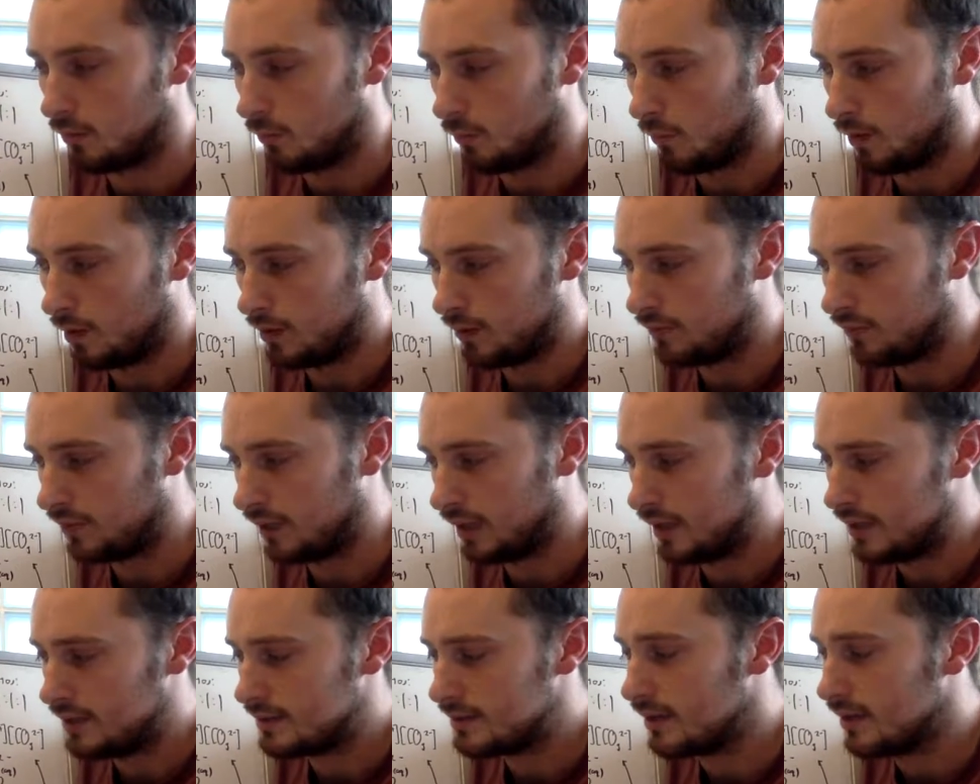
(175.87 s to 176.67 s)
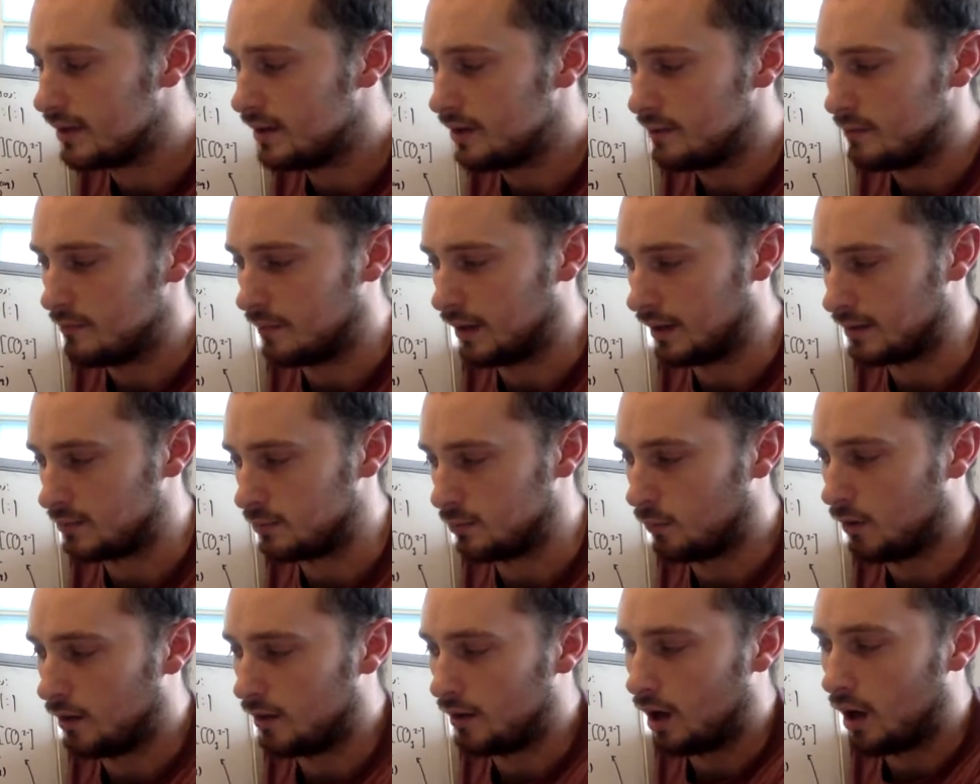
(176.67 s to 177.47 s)
One of these makes
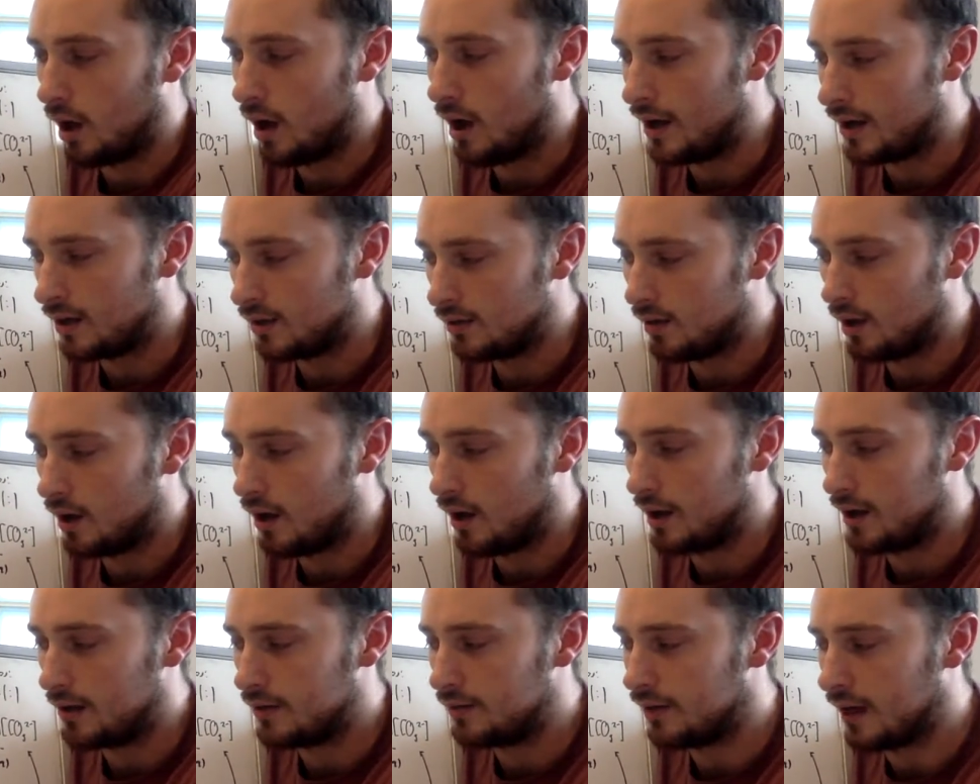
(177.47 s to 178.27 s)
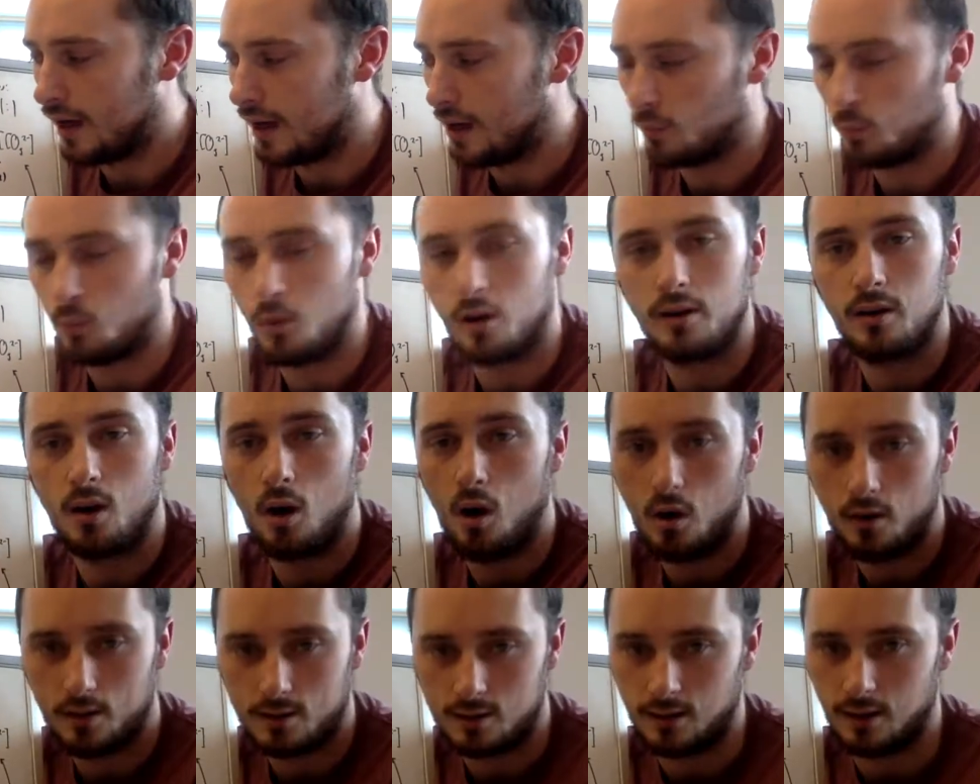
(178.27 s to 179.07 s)
1 iron and 1
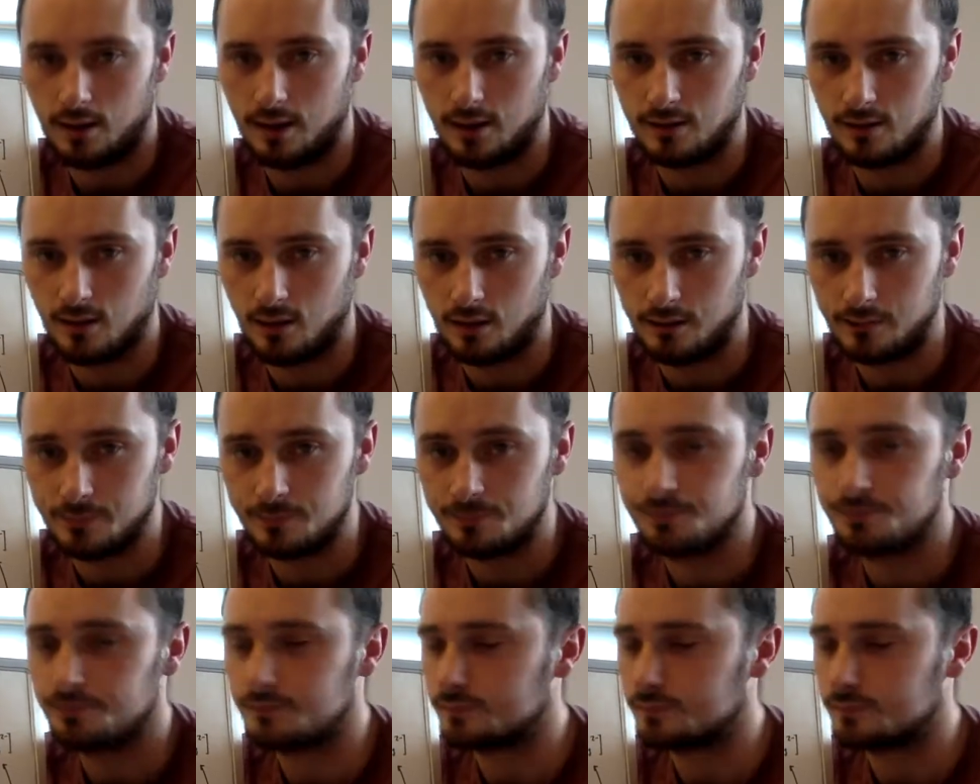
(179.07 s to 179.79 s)
oxalate ion.